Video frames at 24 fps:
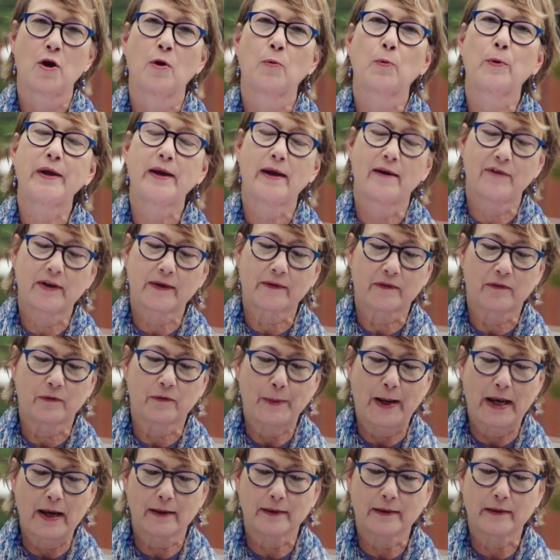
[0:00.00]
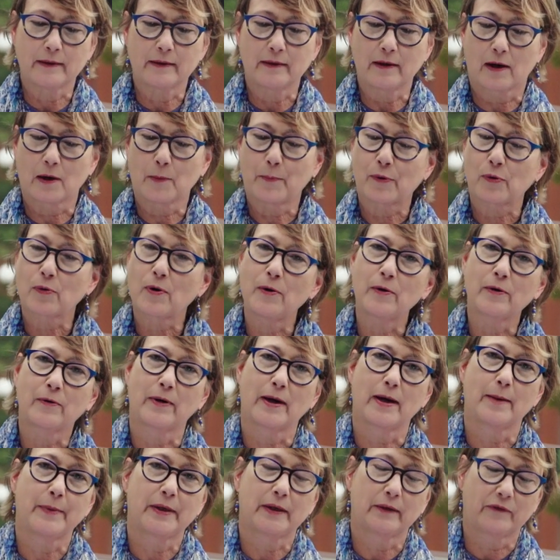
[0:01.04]
We have expanded our
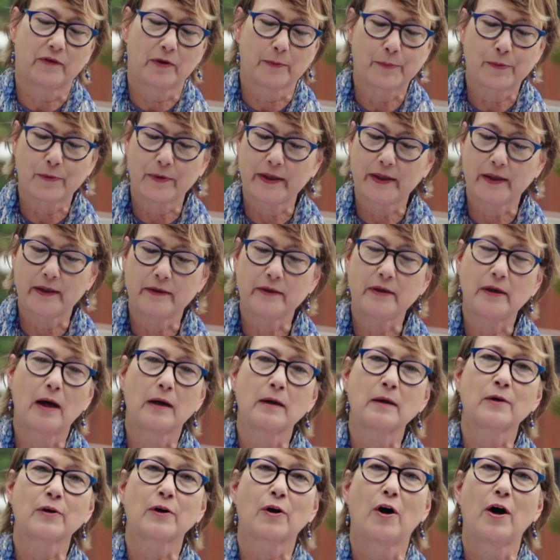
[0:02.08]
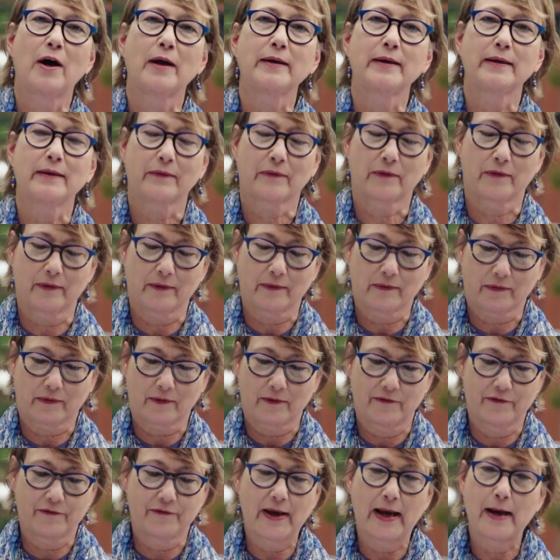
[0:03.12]
programming to bring in younger audiences,
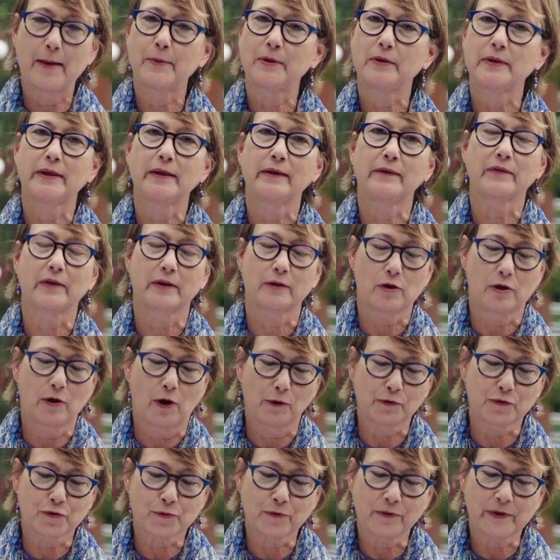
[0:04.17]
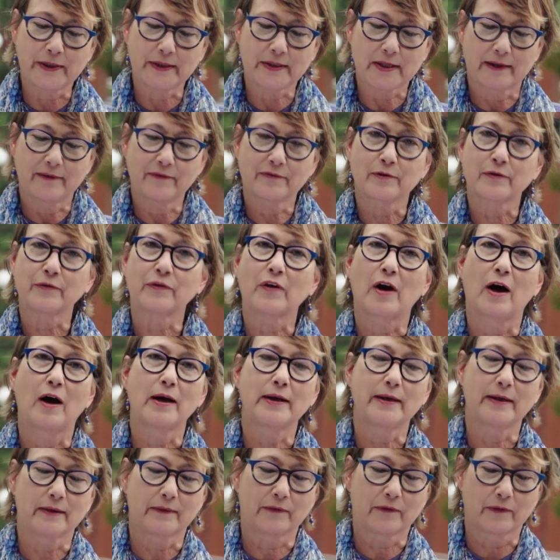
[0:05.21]
families, and culturally diverse
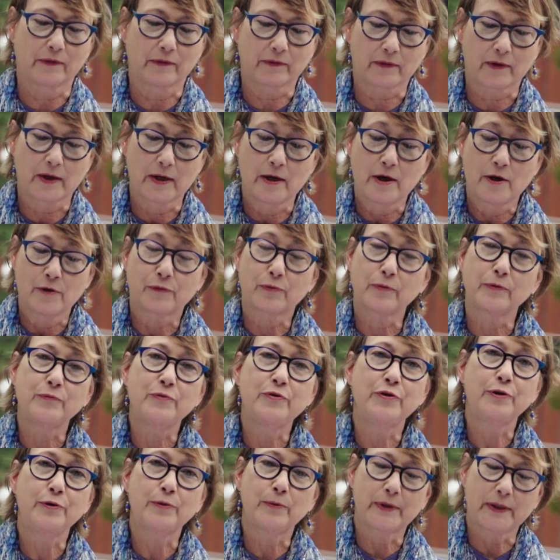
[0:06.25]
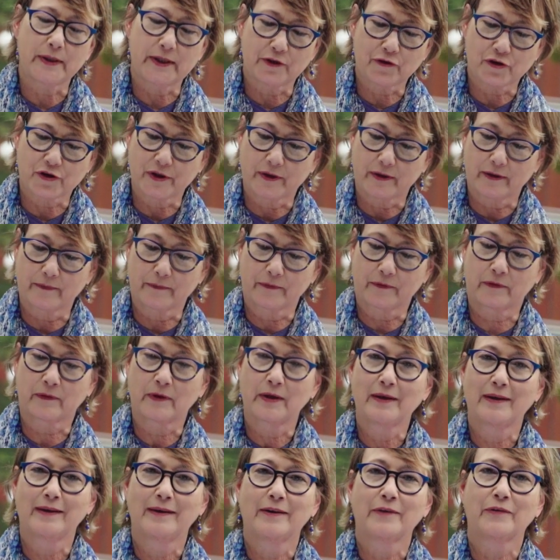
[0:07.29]
audiences through new initiatives
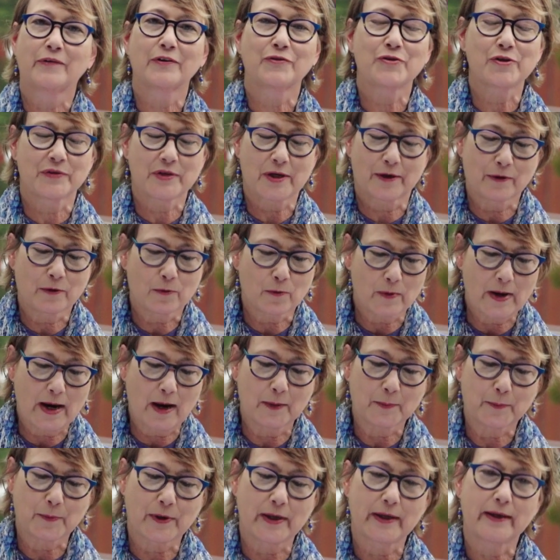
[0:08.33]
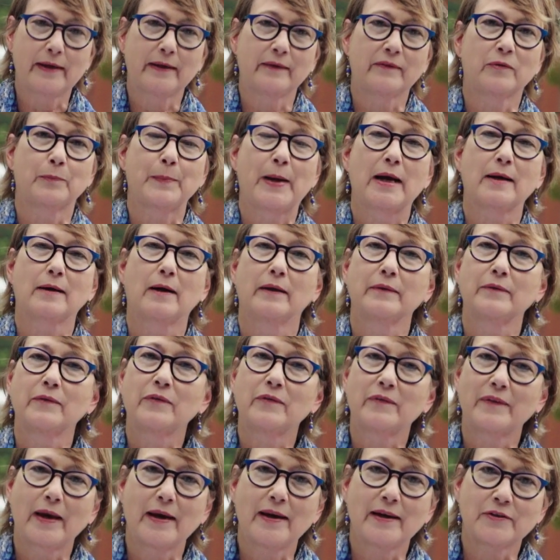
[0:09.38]
such as our groundbreaking Spac on
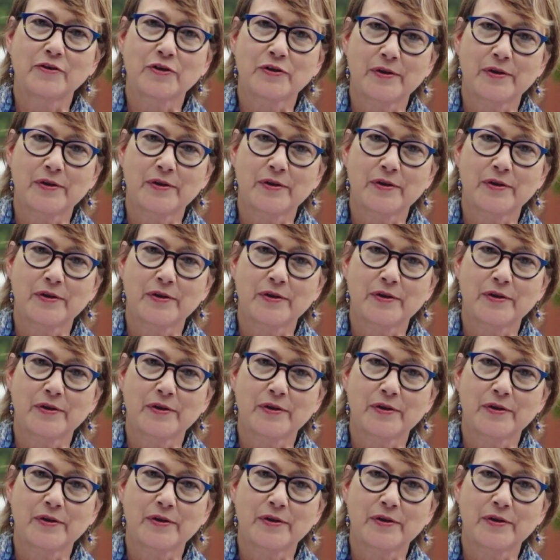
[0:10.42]
Stage